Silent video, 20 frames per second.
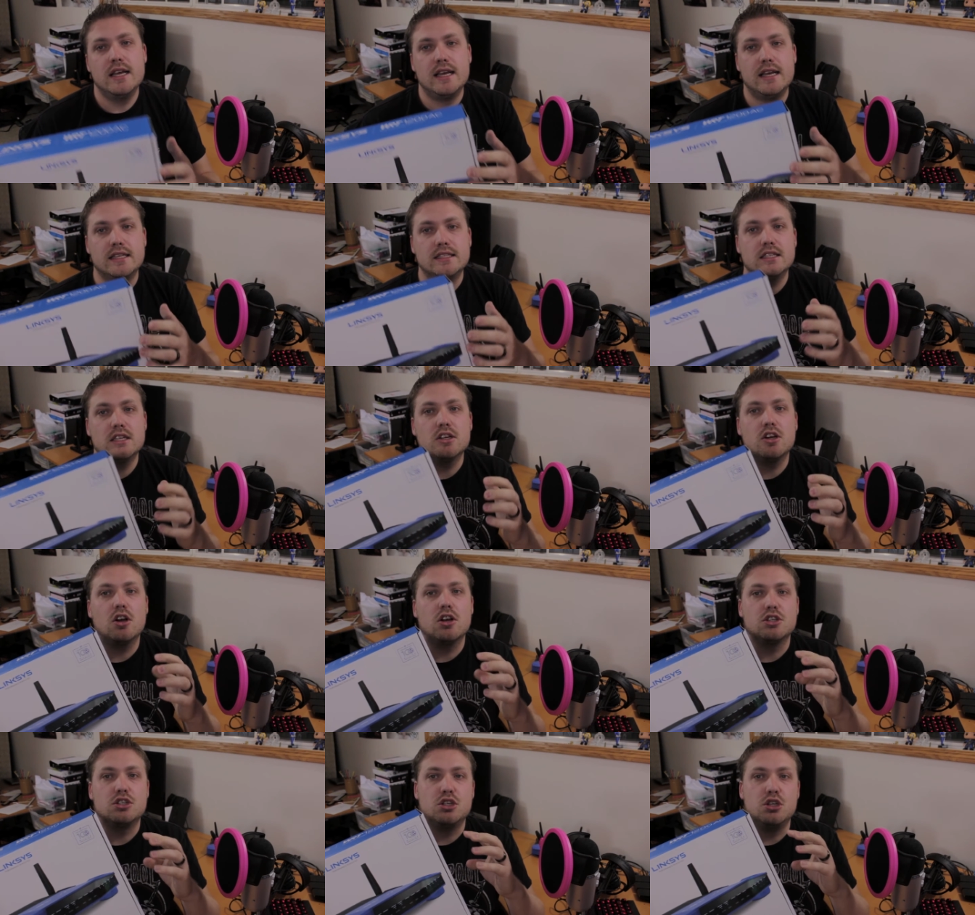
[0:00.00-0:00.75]
It's gonna
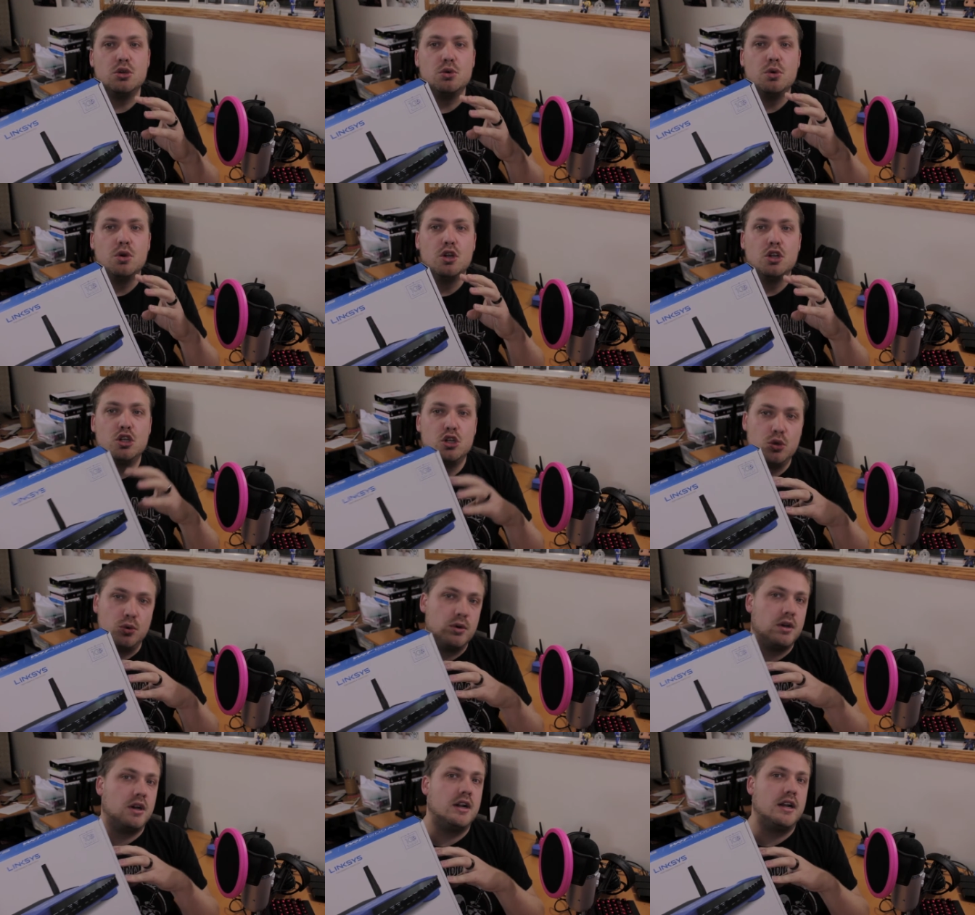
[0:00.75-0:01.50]
cost you
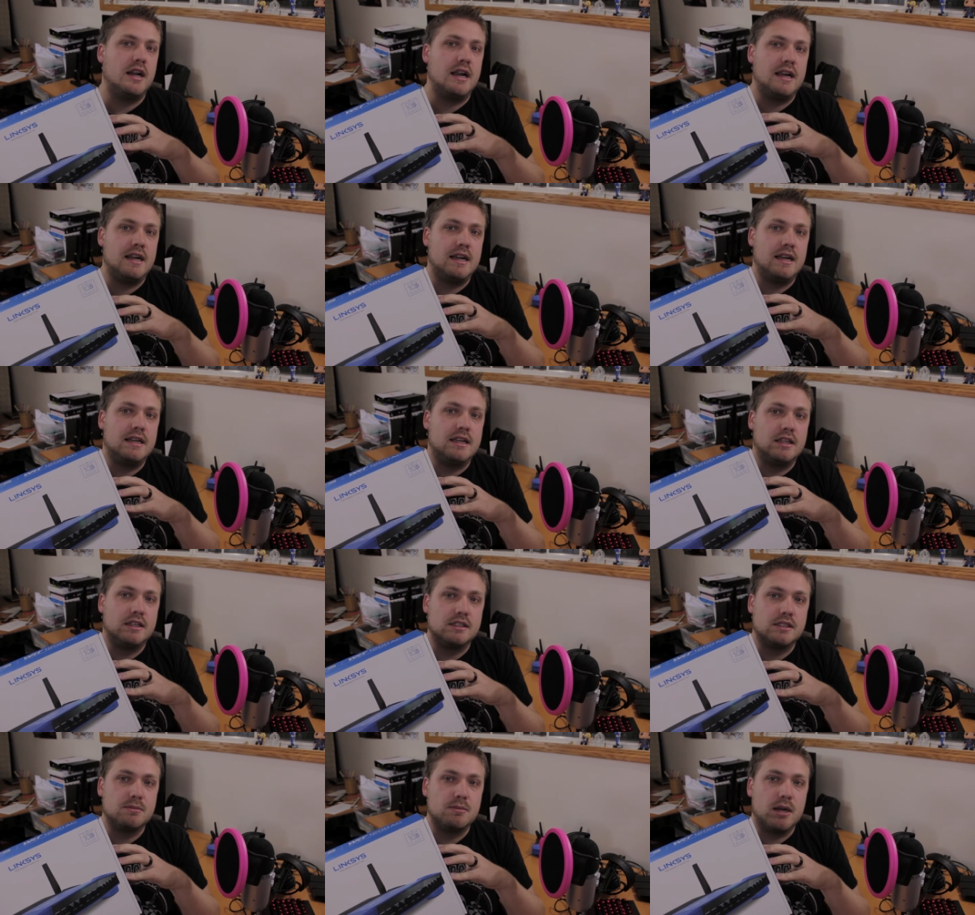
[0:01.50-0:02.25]

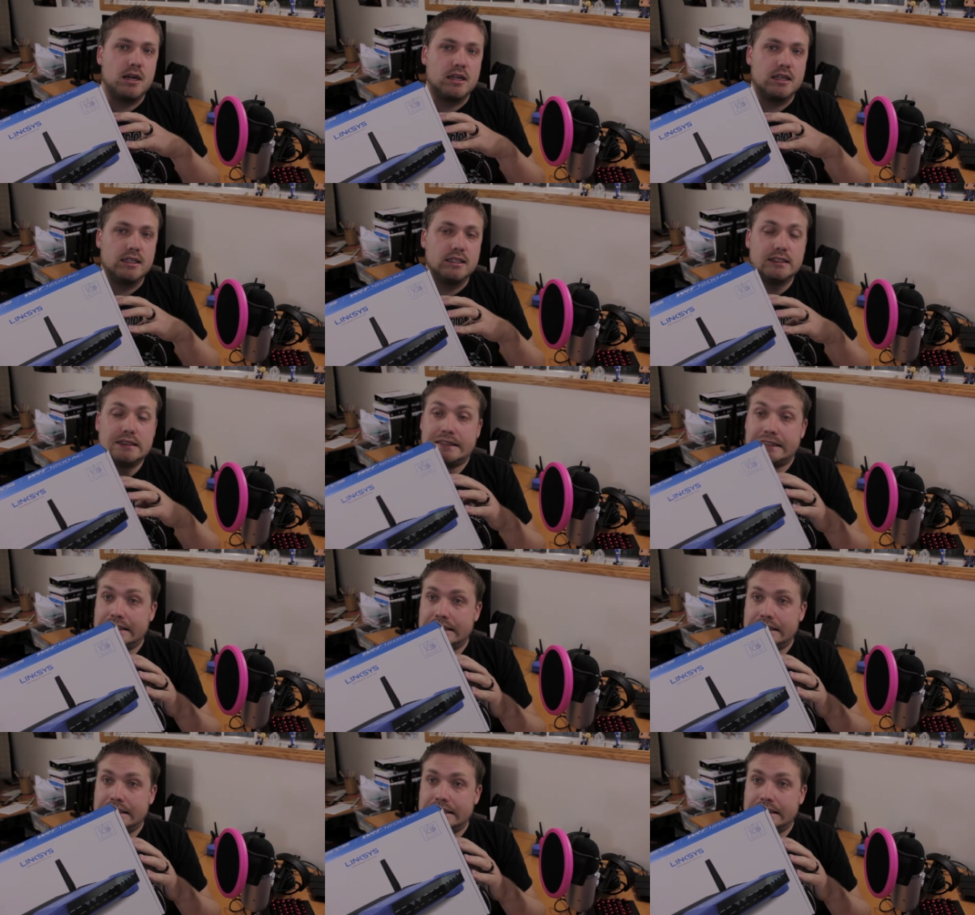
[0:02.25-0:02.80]
$299 American.